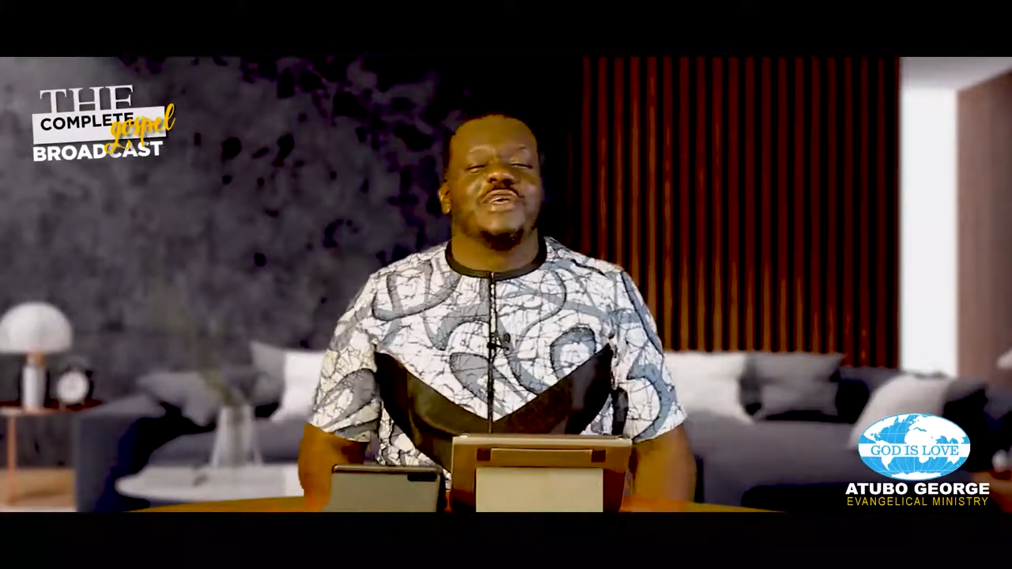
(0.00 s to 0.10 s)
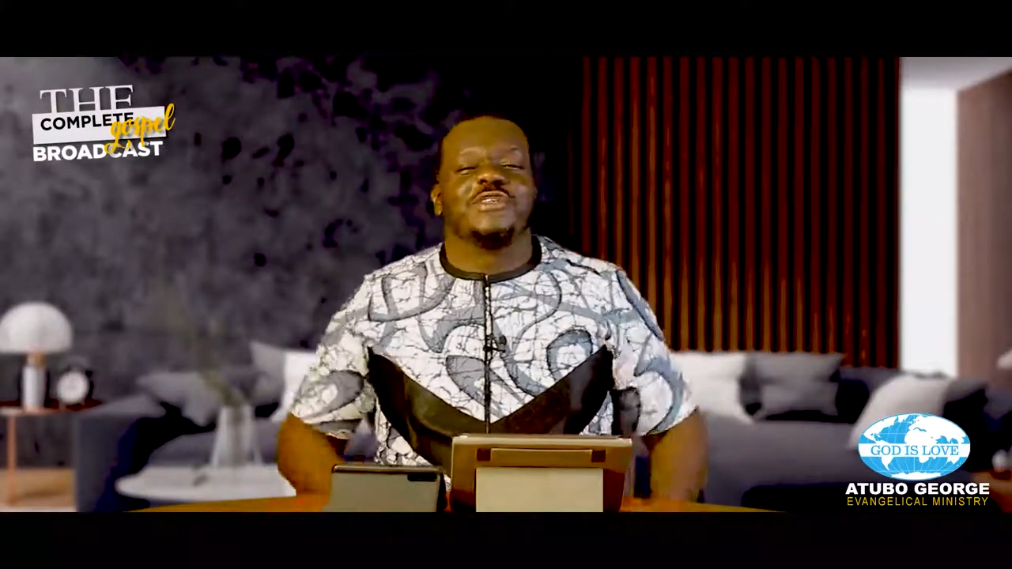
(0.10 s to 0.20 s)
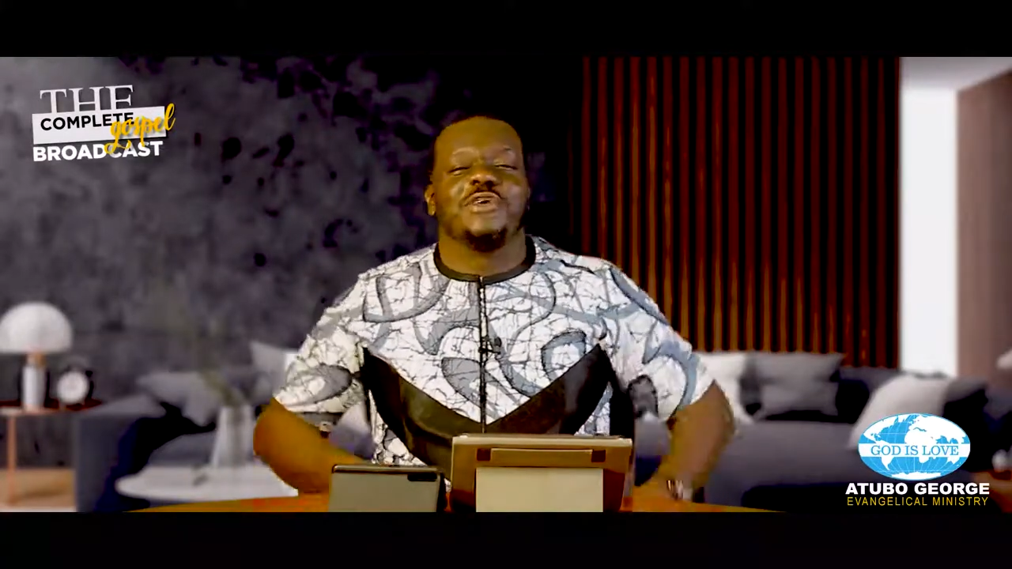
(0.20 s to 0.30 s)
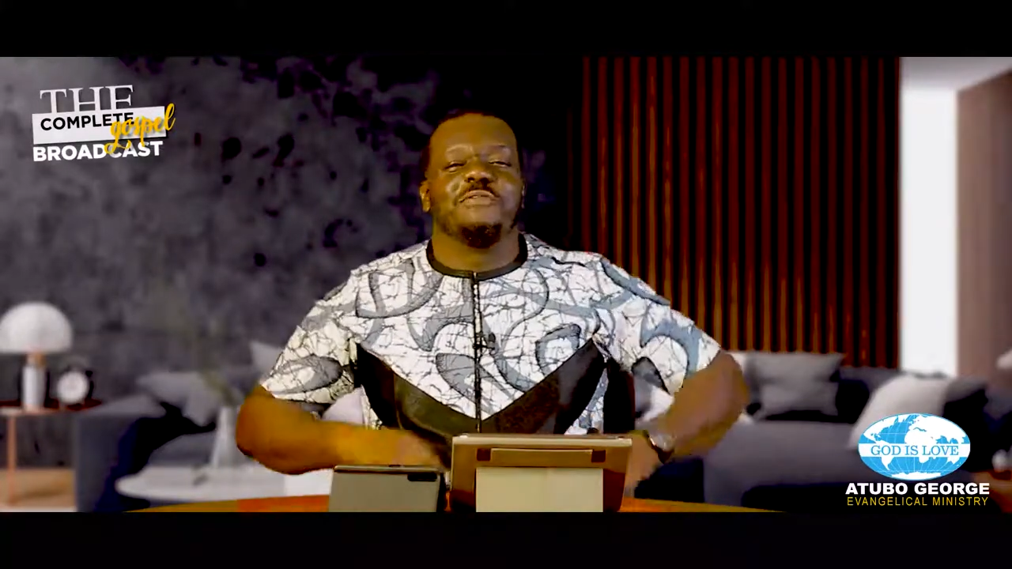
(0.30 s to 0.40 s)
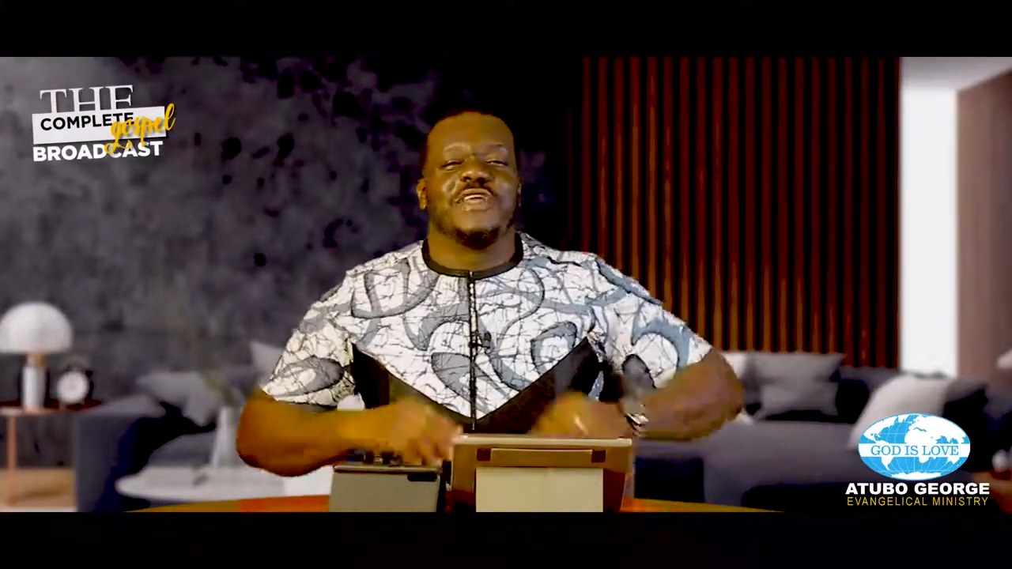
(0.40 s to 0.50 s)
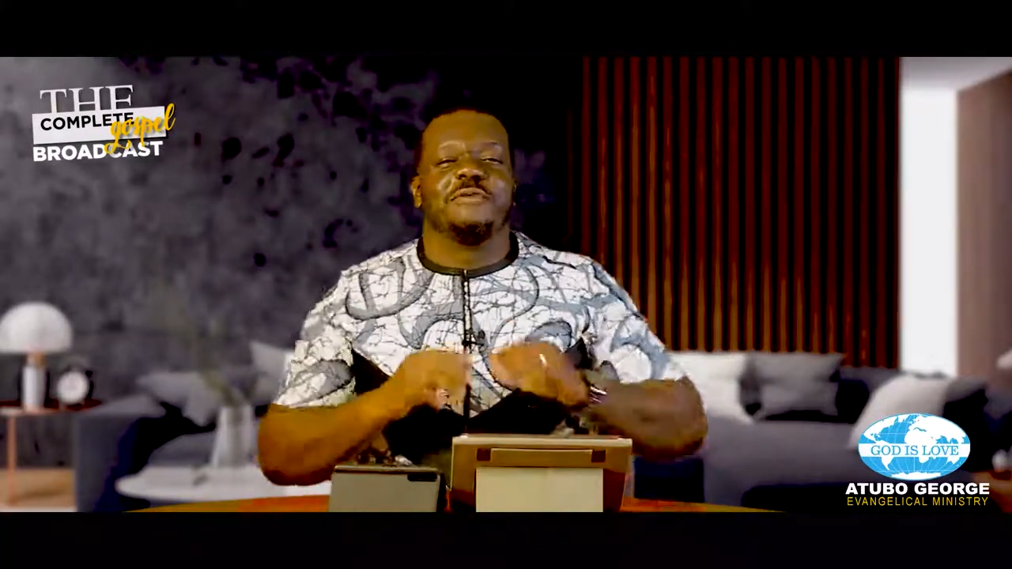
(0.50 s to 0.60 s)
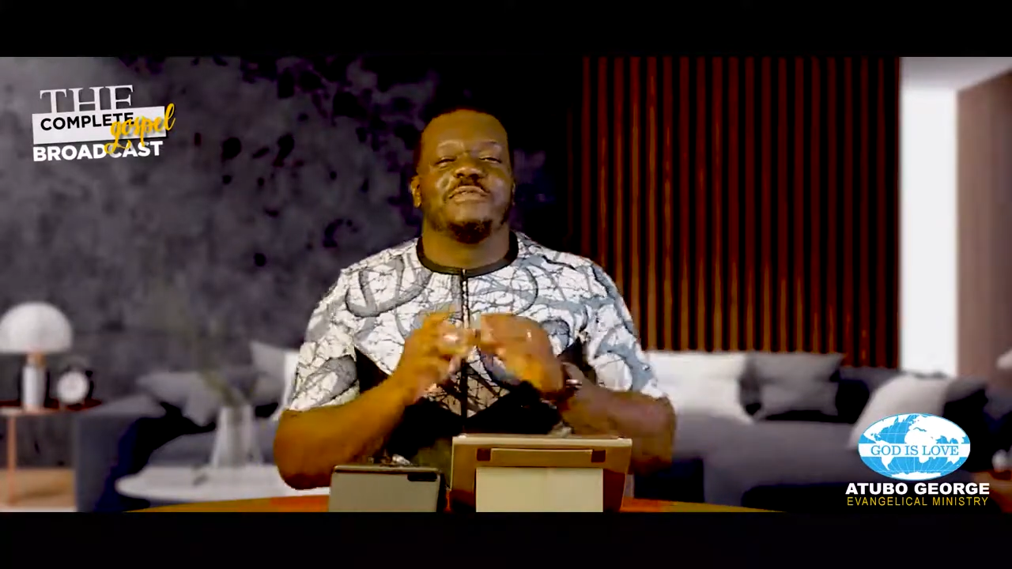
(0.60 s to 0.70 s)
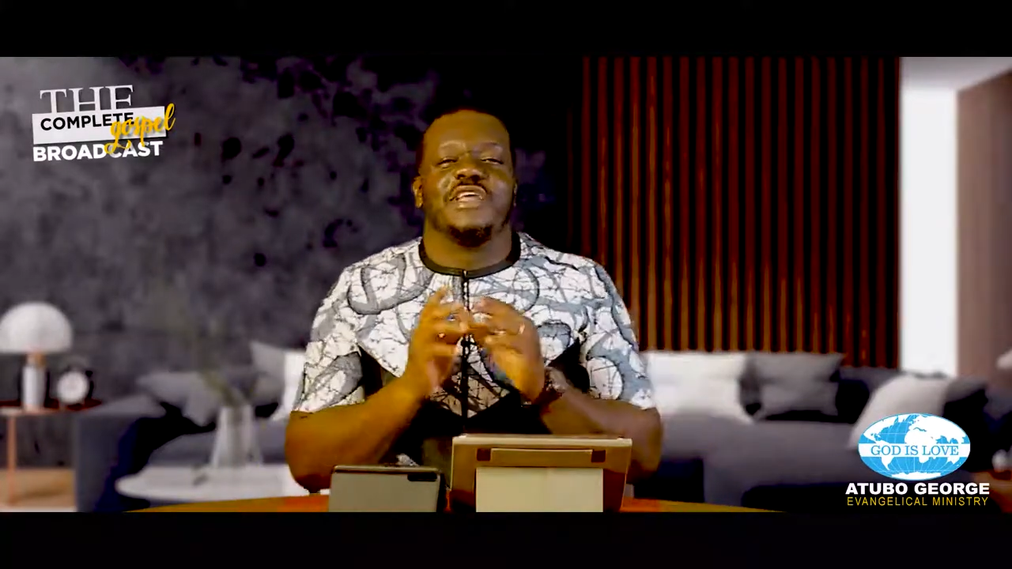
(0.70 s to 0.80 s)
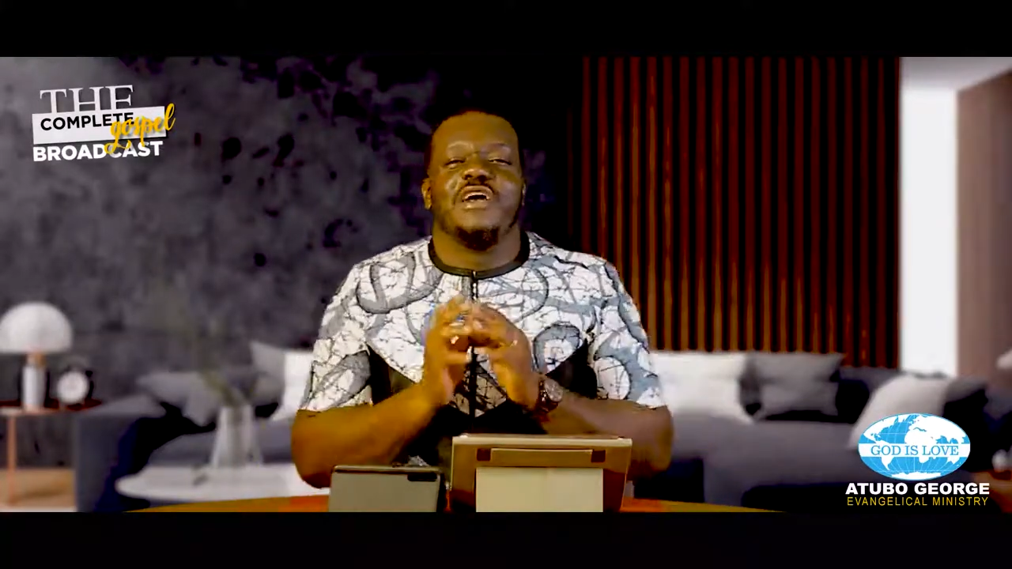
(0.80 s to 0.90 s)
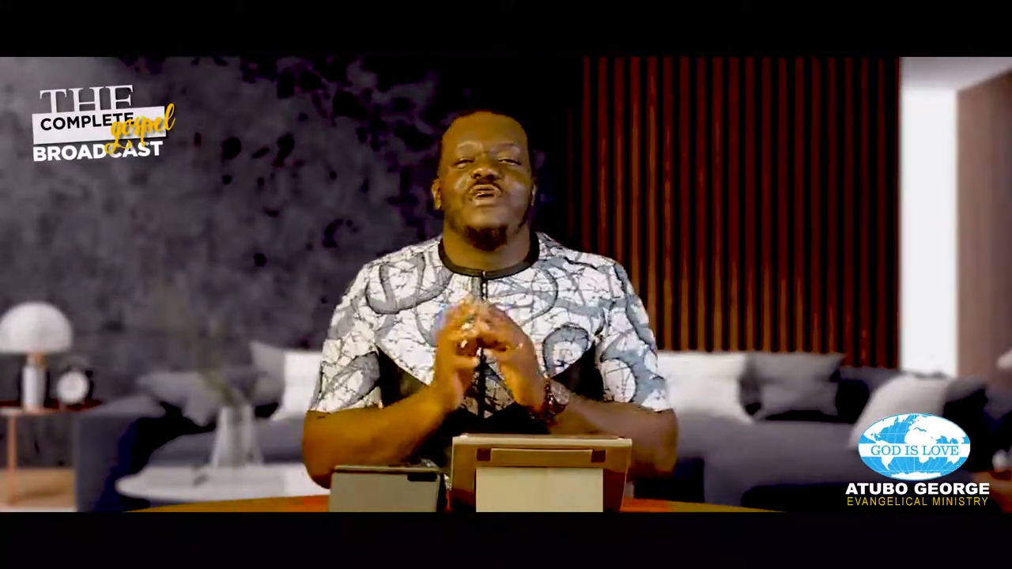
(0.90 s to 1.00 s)

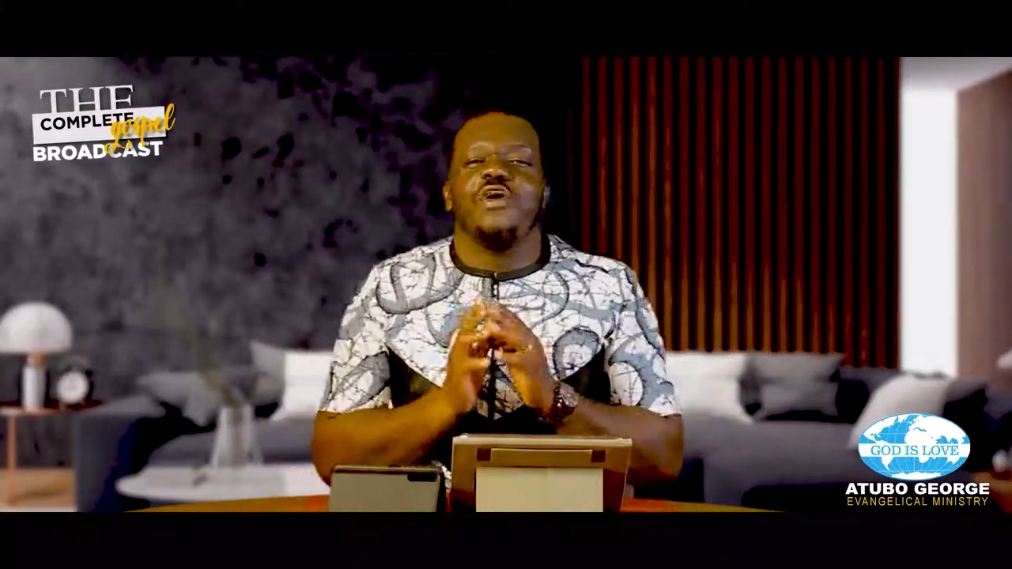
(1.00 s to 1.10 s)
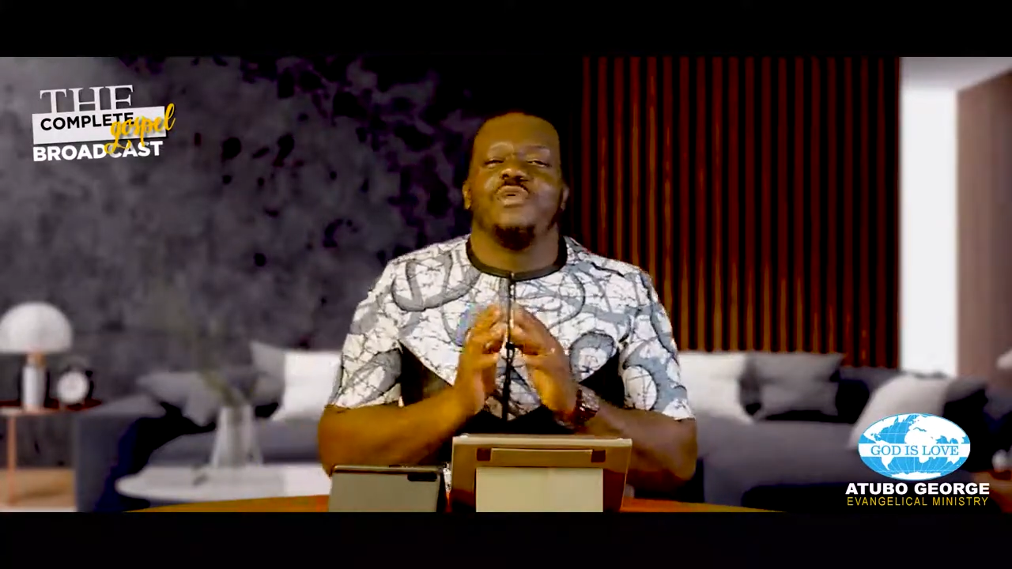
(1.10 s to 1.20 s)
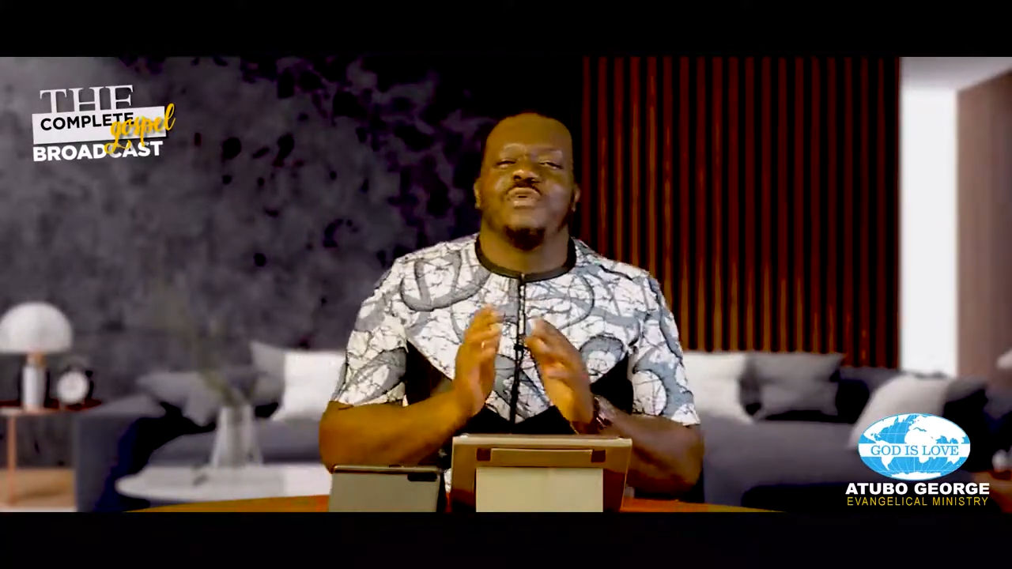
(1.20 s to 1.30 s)
Sometimes God